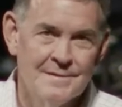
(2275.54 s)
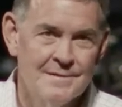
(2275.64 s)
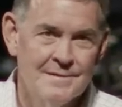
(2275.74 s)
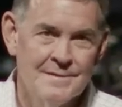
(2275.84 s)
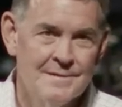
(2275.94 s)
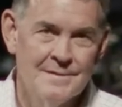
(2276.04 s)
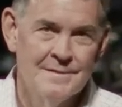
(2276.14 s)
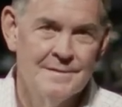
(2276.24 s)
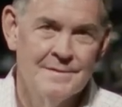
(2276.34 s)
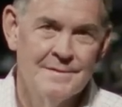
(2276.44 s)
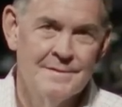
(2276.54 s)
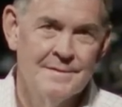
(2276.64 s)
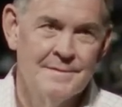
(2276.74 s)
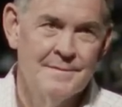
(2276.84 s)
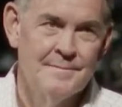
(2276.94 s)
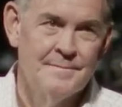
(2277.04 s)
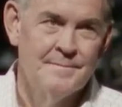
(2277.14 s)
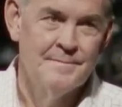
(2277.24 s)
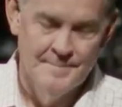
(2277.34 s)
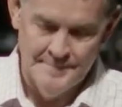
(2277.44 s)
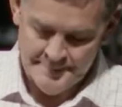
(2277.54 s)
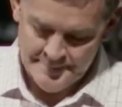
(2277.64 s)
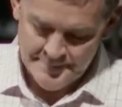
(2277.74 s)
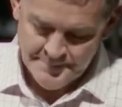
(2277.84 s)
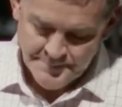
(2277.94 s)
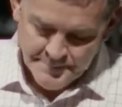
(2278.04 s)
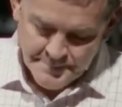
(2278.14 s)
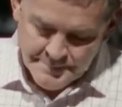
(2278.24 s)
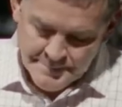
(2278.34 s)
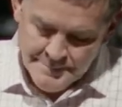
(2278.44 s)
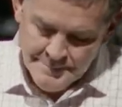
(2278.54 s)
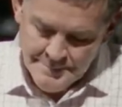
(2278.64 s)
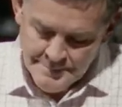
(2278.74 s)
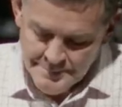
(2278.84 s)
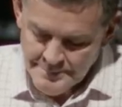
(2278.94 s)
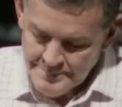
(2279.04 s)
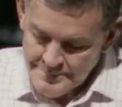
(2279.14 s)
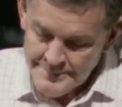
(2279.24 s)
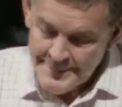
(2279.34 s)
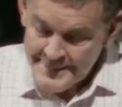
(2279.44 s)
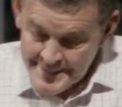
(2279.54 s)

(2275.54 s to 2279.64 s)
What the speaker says: Nobody speaks.